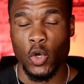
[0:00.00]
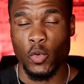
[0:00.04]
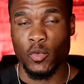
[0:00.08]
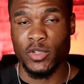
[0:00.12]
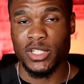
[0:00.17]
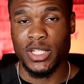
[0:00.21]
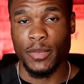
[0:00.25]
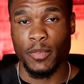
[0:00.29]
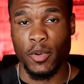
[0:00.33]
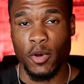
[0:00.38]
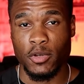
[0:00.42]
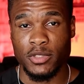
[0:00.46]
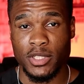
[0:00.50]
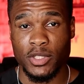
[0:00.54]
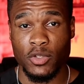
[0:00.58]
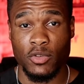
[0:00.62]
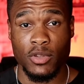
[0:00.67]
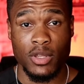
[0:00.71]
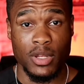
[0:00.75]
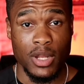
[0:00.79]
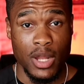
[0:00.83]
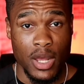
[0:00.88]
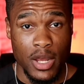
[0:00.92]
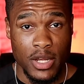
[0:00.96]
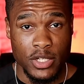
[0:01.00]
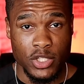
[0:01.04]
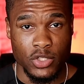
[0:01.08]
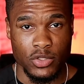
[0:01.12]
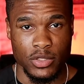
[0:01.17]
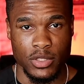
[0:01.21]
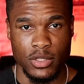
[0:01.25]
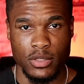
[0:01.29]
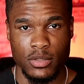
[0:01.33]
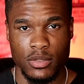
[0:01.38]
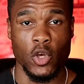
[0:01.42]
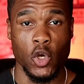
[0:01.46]
Who is supposed to do the
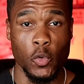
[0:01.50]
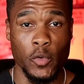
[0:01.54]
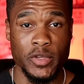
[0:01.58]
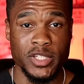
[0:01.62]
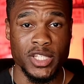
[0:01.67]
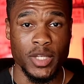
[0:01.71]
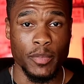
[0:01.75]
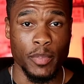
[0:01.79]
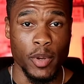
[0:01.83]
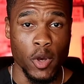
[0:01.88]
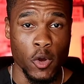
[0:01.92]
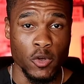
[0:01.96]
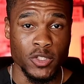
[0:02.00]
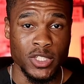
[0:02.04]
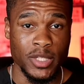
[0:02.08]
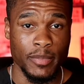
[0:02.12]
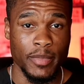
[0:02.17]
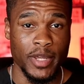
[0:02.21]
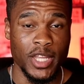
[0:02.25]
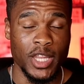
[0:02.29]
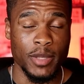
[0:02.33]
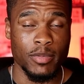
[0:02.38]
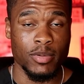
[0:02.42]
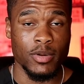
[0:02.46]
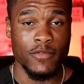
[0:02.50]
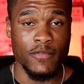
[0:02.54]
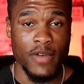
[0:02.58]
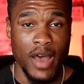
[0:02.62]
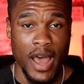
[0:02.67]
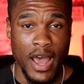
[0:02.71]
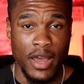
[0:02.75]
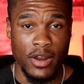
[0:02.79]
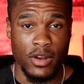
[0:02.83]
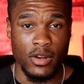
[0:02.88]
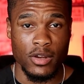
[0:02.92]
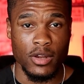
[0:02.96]
laundry? Who is supposed to be the
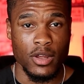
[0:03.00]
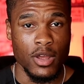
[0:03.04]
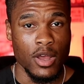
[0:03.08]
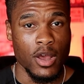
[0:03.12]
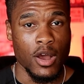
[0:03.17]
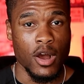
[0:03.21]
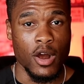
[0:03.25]
provider?